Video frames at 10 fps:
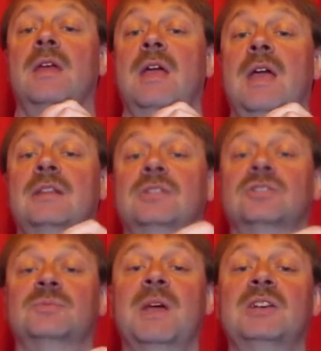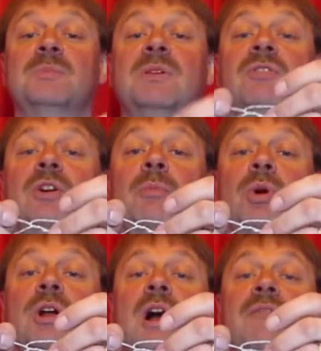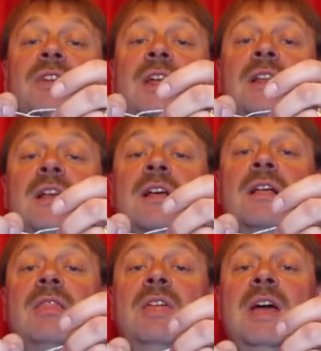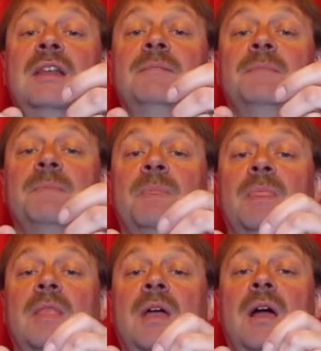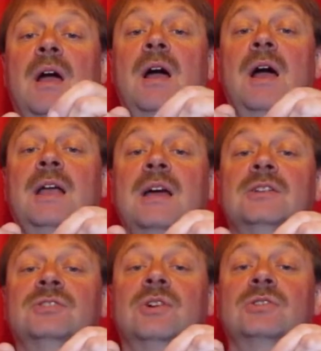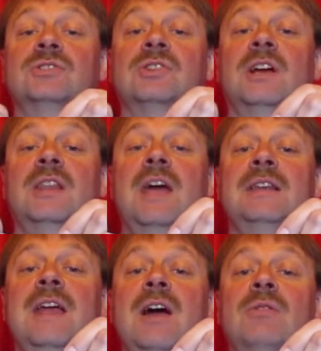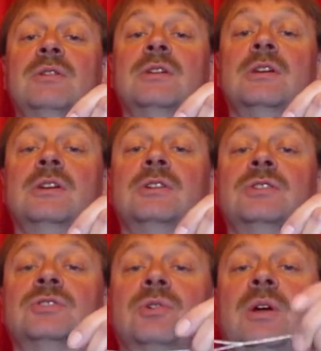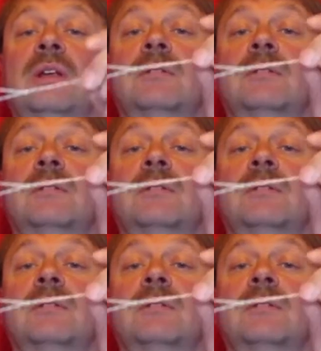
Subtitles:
and it just makes me feel more confident. Then I kind of start snugging that down so it